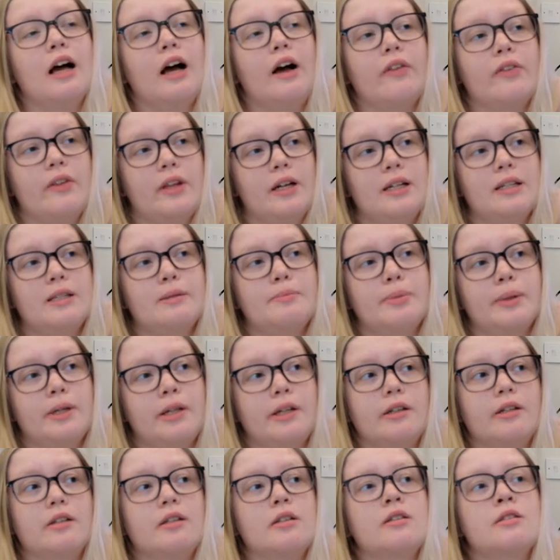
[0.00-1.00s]
and that is
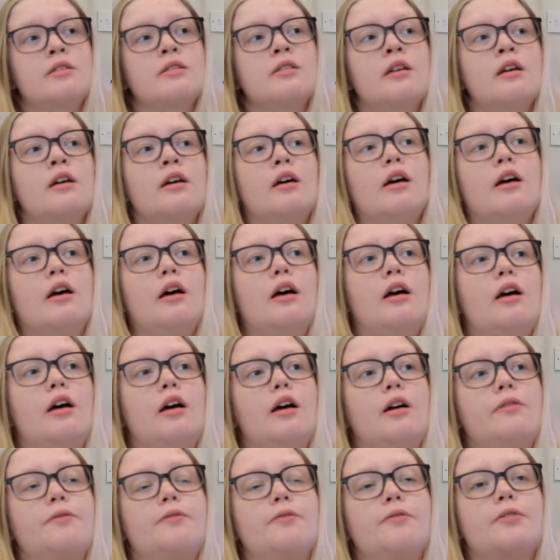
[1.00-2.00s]
because
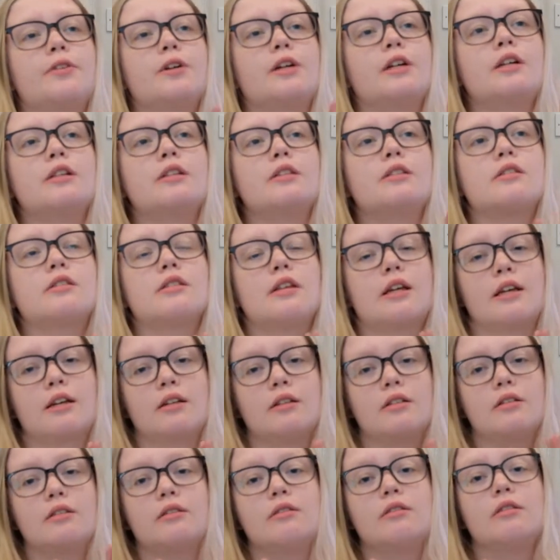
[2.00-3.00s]
every
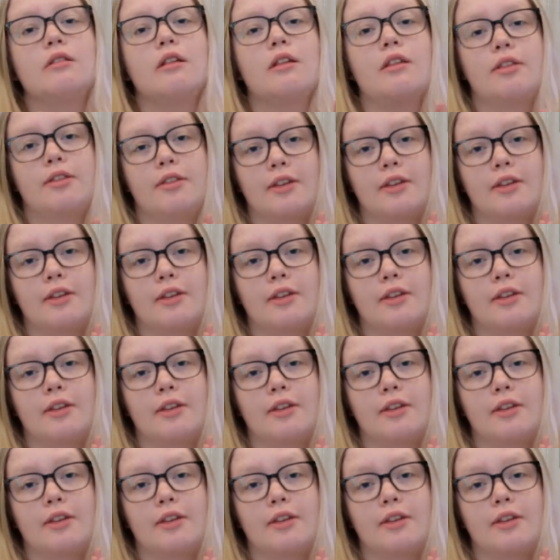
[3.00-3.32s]
single